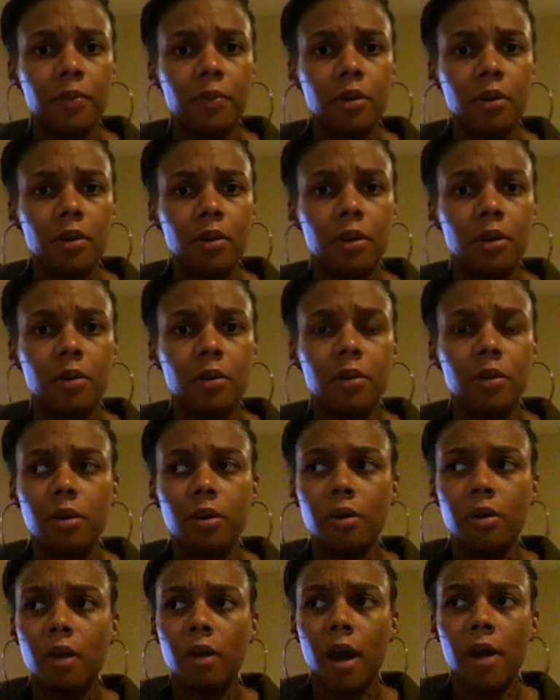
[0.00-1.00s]

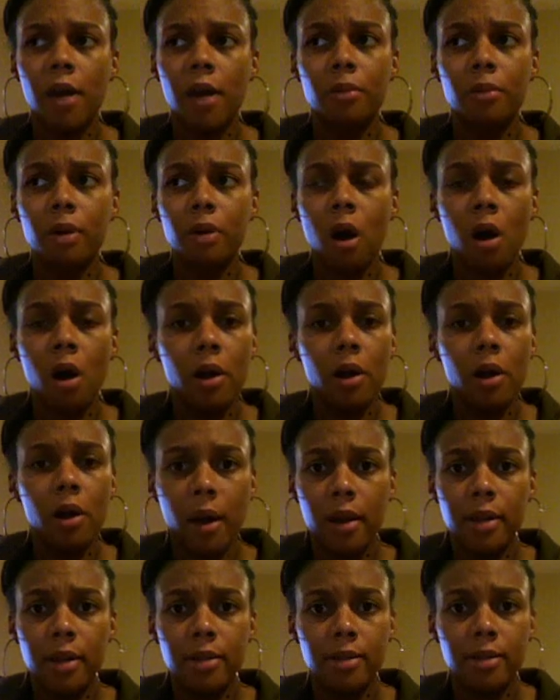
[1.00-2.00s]
I don't call him out
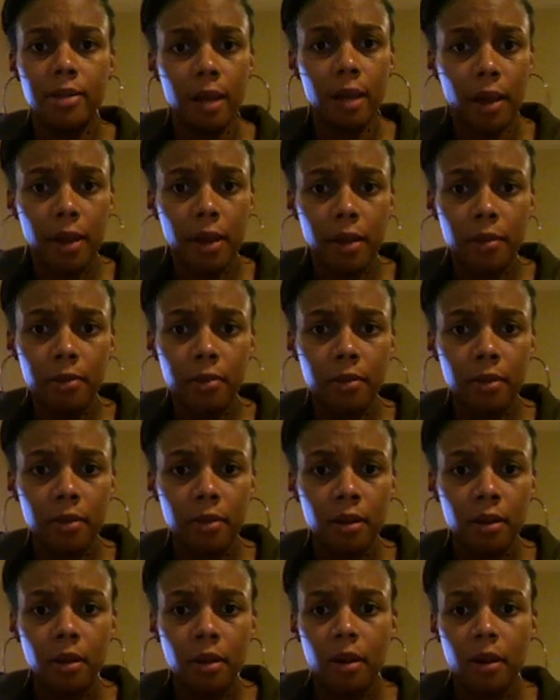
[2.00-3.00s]
of his name.
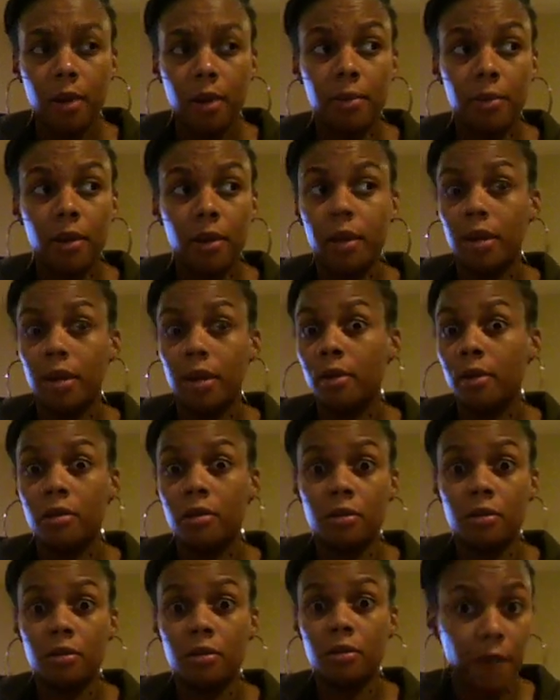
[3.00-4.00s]
I'm not getting in
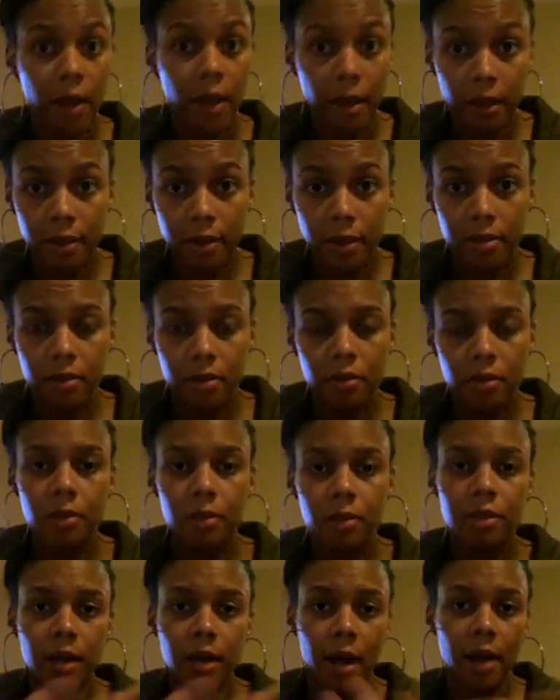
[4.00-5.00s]
his face.
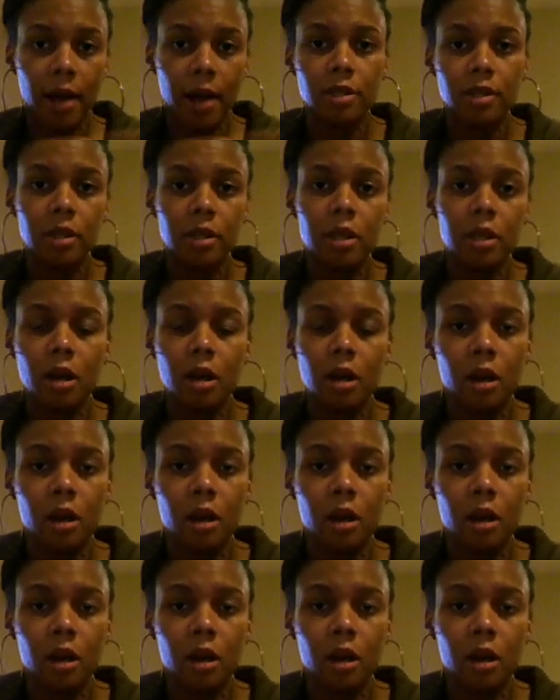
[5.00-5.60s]
She actually